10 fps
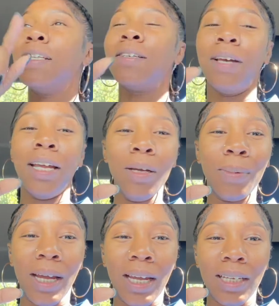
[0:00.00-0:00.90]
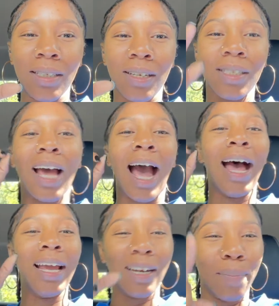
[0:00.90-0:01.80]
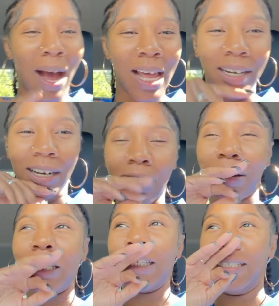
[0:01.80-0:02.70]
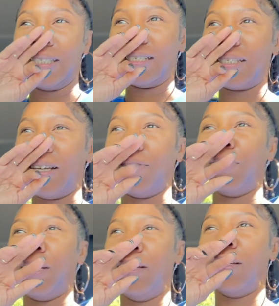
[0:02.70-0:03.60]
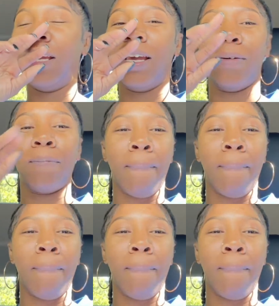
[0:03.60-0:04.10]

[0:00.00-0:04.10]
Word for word: So anyways, because I ended up buying the decorations and stuff. With, yeah.